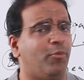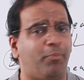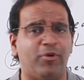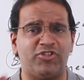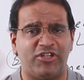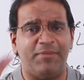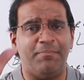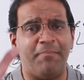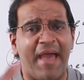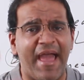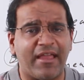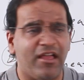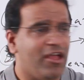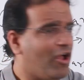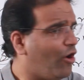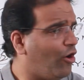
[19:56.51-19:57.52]
You're going to push
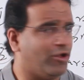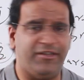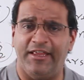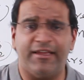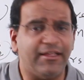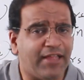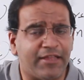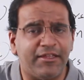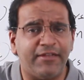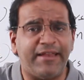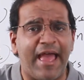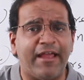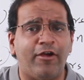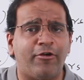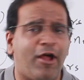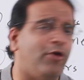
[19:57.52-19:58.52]
him back or take
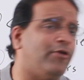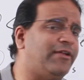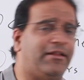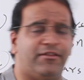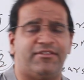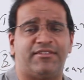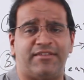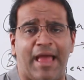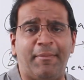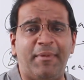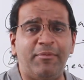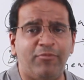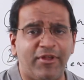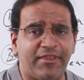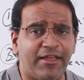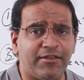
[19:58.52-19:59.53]
another dagger out and
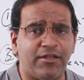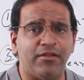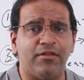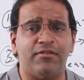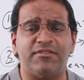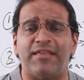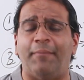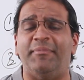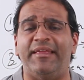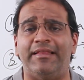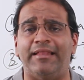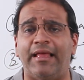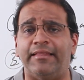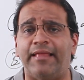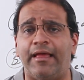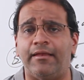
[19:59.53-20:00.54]
stab him with it or
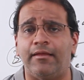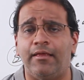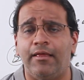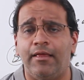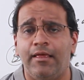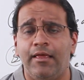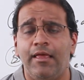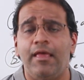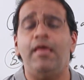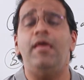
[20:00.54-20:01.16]
something like that.